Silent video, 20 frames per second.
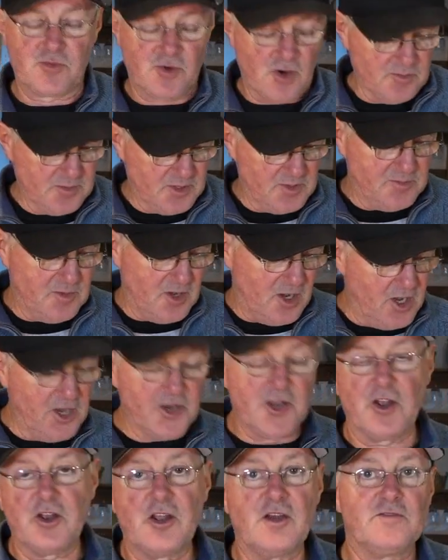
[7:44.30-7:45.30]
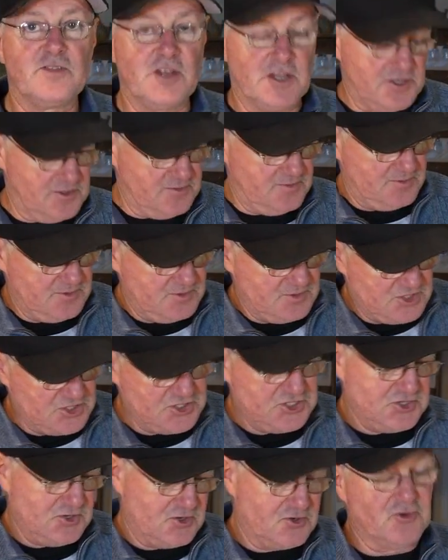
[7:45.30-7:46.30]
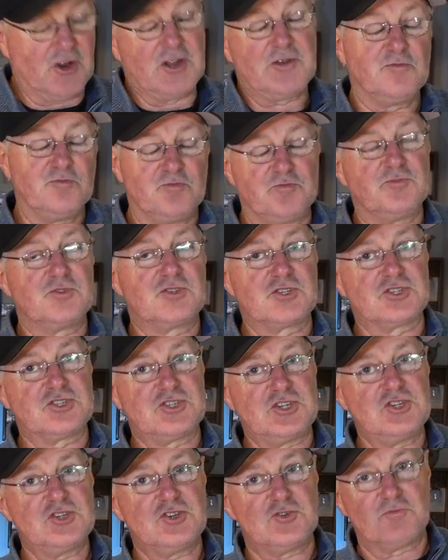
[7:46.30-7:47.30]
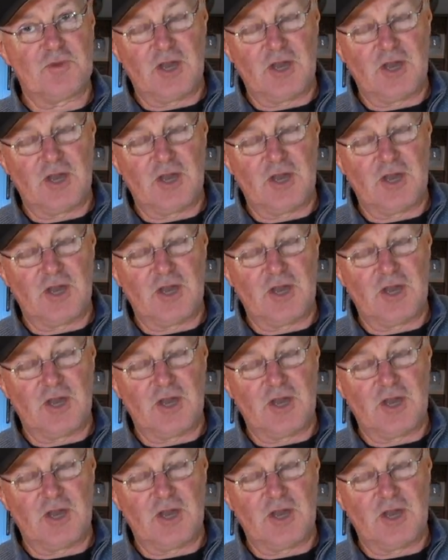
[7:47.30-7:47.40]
problem. I don't have that great decision